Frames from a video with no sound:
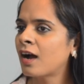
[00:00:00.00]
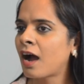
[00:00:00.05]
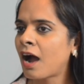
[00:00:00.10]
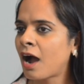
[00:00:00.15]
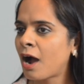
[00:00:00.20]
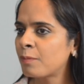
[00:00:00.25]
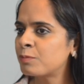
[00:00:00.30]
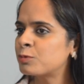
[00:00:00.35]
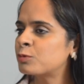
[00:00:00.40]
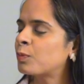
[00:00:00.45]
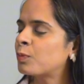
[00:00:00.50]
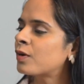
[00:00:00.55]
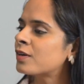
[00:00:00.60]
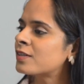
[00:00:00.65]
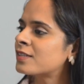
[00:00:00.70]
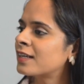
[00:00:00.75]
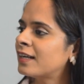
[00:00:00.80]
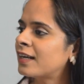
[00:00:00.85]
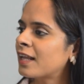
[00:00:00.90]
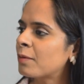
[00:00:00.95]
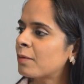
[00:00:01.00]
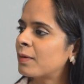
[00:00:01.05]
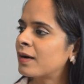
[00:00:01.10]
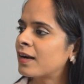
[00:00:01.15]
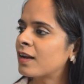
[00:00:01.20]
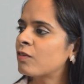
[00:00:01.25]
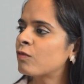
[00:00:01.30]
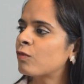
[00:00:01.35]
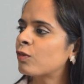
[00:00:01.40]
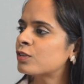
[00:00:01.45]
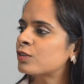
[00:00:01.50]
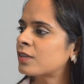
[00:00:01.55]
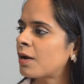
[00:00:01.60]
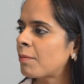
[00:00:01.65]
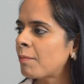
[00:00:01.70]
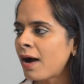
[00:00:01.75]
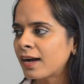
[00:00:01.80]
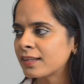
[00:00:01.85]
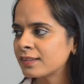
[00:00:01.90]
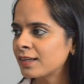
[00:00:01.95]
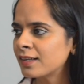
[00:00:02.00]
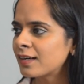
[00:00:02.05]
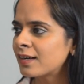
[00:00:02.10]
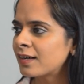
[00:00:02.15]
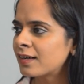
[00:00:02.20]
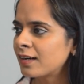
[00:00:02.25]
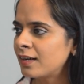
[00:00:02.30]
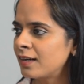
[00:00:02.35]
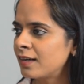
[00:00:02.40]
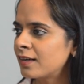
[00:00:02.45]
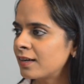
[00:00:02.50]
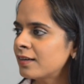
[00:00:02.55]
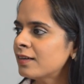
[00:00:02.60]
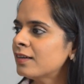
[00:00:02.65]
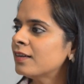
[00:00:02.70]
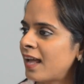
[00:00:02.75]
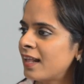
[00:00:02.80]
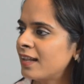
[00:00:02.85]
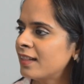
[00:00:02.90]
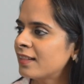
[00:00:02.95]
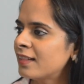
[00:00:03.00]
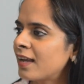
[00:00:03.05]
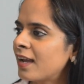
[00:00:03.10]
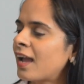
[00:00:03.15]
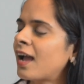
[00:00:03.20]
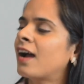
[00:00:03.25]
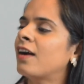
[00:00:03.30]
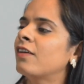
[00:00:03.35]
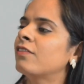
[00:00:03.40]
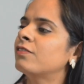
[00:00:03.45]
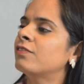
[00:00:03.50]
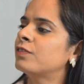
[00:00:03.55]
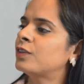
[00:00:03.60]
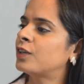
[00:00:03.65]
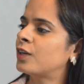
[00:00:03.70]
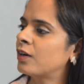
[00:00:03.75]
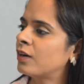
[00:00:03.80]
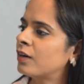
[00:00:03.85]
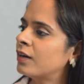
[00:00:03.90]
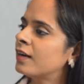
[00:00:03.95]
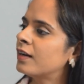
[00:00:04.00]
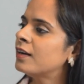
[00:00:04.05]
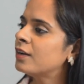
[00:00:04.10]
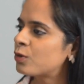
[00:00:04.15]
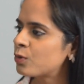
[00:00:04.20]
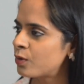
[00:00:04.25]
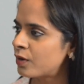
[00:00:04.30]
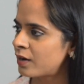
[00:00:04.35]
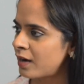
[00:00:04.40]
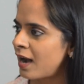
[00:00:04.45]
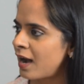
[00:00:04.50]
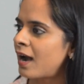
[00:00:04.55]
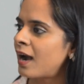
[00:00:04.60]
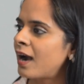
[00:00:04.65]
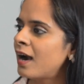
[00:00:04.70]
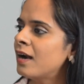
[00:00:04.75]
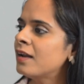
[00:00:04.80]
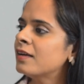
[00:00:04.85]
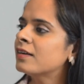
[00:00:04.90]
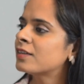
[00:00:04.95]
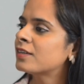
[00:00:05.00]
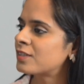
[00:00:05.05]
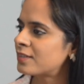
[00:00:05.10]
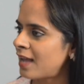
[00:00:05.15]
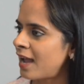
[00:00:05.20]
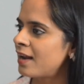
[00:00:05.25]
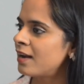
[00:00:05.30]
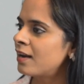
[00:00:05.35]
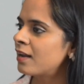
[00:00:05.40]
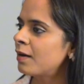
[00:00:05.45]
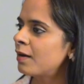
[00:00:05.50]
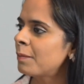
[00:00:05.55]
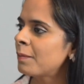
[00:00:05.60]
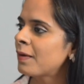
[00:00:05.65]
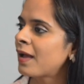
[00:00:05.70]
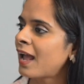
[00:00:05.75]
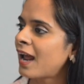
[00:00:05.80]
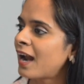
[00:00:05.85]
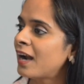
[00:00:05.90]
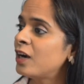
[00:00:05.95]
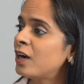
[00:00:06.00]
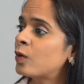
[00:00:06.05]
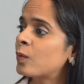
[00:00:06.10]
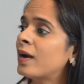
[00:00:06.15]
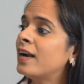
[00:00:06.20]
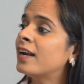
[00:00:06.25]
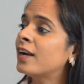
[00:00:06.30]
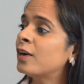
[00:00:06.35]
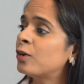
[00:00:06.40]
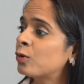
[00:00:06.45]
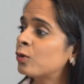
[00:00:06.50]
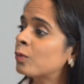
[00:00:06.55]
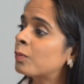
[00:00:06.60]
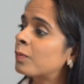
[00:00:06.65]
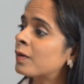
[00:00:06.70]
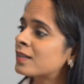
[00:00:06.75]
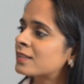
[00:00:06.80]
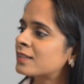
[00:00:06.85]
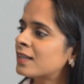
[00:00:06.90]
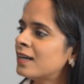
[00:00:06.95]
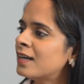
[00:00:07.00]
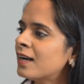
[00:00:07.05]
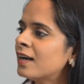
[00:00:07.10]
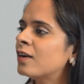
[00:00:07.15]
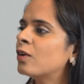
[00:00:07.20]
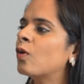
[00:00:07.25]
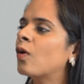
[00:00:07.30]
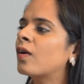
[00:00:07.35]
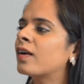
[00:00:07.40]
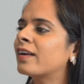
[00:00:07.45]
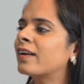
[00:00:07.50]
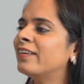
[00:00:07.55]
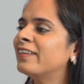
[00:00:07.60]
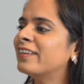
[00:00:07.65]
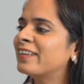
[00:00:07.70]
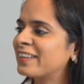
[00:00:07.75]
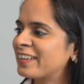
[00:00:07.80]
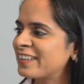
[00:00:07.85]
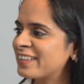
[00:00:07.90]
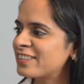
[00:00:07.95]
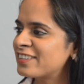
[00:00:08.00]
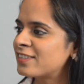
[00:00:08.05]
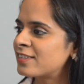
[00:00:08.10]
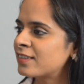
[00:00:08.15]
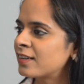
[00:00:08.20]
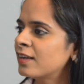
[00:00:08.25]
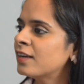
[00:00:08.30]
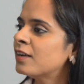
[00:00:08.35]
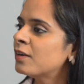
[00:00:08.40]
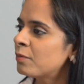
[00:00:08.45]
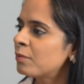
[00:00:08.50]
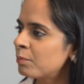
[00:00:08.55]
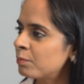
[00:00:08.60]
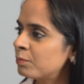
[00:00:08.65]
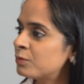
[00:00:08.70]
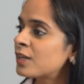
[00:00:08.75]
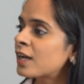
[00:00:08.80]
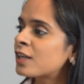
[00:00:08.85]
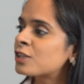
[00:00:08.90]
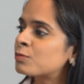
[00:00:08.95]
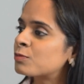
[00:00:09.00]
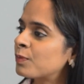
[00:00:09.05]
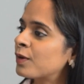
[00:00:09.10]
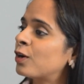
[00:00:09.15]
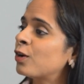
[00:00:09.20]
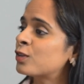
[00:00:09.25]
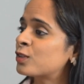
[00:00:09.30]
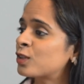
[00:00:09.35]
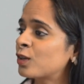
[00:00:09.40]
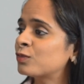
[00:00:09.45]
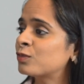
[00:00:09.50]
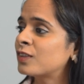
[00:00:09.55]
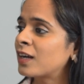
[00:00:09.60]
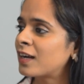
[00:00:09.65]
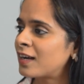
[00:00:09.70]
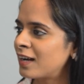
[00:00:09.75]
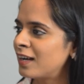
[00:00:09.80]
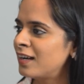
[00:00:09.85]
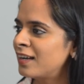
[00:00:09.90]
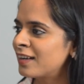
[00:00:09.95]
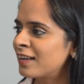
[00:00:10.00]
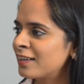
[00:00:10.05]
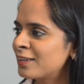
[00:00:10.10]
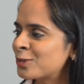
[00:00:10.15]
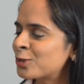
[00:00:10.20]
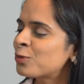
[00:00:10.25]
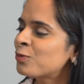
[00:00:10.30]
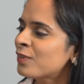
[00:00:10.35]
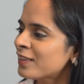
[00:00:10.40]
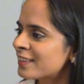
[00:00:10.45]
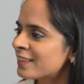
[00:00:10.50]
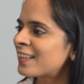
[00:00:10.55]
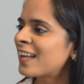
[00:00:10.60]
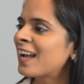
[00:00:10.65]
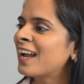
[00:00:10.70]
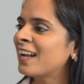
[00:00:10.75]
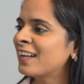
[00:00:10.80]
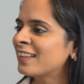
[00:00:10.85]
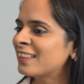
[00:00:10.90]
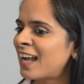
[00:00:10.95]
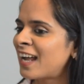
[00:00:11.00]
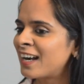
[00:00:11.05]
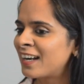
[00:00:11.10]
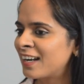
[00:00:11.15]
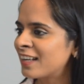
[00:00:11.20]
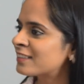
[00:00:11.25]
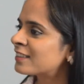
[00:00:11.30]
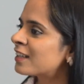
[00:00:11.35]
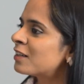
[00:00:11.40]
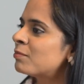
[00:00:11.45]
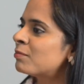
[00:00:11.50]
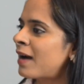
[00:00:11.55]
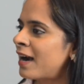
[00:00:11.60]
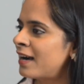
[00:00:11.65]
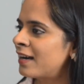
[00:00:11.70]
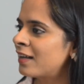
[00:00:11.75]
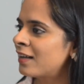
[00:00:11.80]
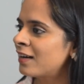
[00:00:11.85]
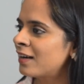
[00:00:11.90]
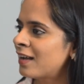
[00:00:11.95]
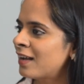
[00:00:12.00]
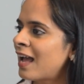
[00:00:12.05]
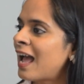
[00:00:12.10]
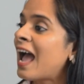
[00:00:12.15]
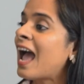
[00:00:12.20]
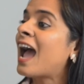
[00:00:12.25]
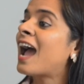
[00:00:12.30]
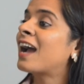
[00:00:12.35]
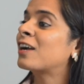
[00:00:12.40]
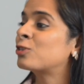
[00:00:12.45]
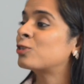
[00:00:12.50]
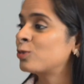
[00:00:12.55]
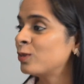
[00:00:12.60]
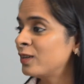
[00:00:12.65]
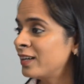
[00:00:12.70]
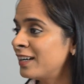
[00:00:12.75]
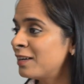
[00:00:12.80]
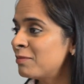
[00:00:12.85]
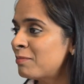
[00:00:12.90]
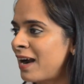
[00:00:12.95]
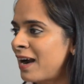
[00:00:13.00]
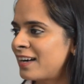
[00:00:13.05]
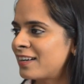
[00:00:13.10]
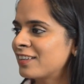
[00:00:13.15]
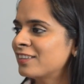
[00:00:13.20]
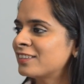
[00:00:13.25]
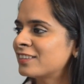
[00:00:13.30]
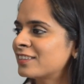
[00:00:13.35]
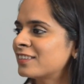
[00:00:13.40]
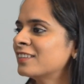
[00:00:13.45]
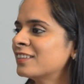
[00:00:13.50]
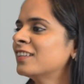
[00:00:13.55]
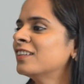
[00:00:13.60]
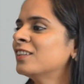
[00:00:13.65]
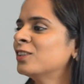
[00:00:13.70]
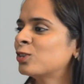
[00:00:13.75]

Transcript: HubSpot CTA button was some other color. Then they have turned into red, sign up, and 22% it got increased just because of the color. So we think that doesn't matter. Actually, it matters.